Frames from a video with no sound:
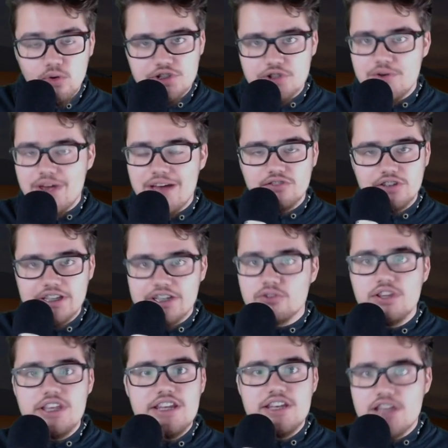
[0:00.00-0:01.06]
so you have
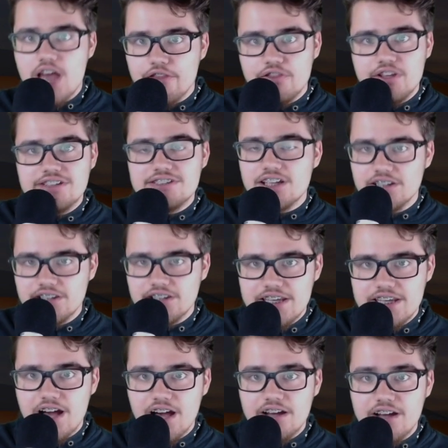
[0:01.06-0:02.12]
literally nothing to
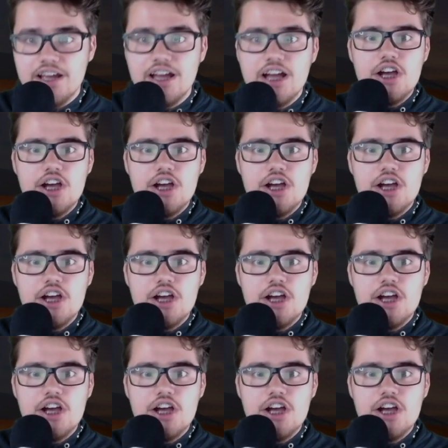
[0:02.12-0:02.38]
lean on,